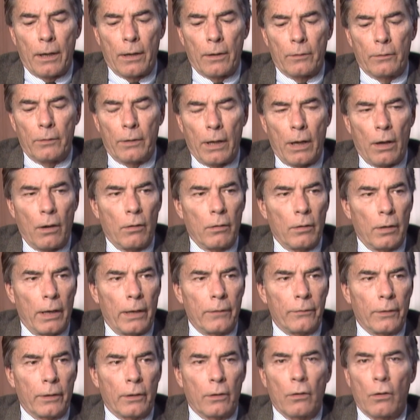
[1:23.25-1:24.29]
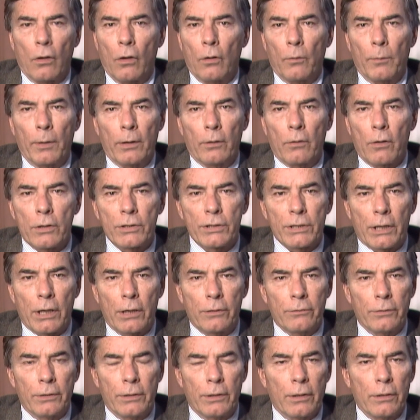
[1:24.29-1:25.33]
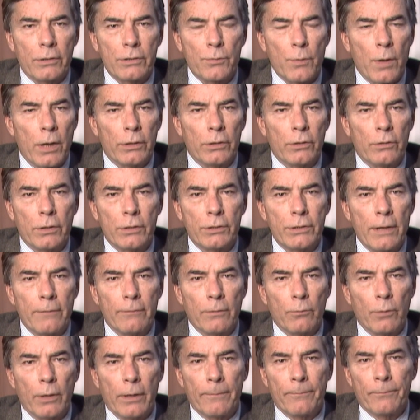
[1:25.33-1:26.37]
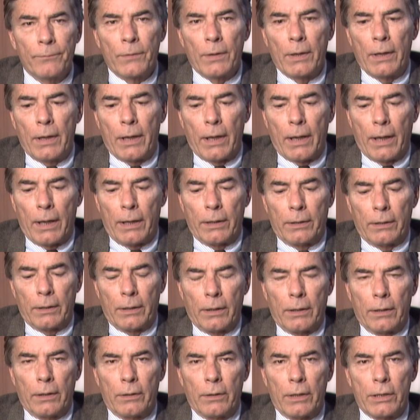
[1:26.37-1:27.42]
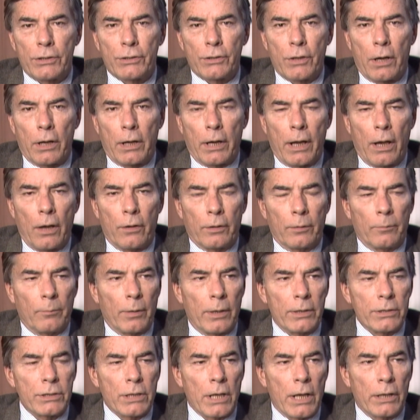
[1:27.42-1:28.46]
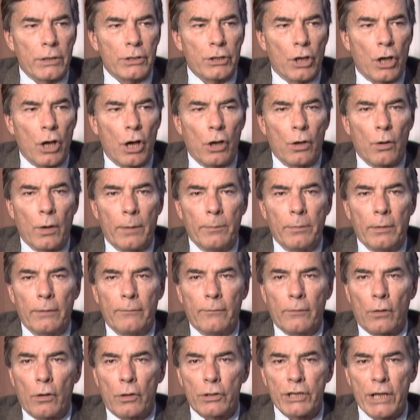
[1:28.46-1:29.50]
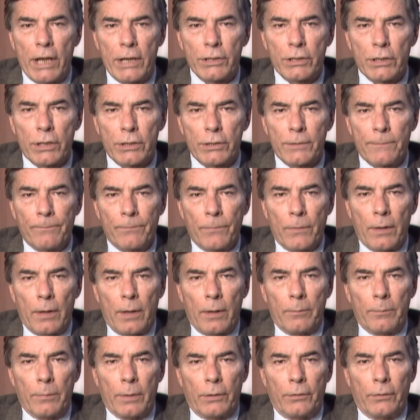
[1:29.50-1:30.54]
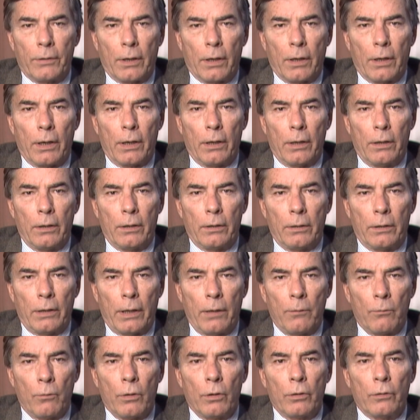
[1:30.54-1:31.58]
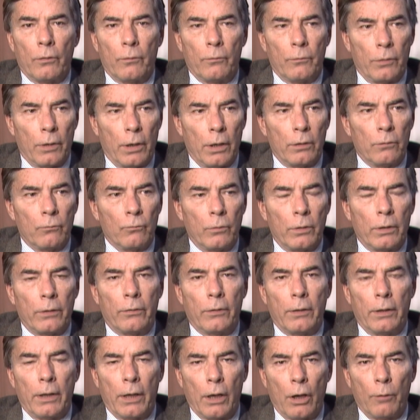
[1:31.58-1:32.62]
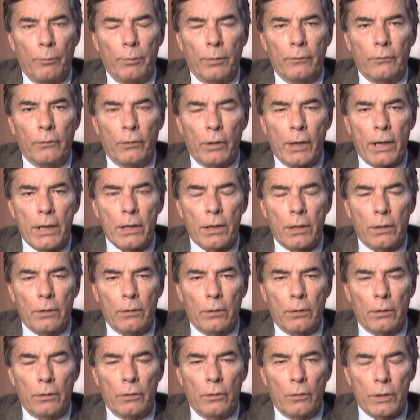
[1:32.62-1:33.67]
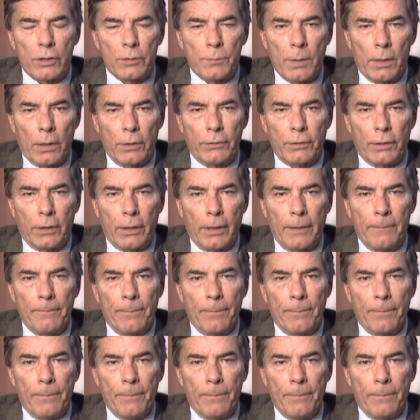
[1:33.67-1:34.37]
Now, I think all the way across the country there are SWAT units everywhere. And they started out in places like Chicago, I believe, and Los Angeles. But they were done with the help of the U.S. military.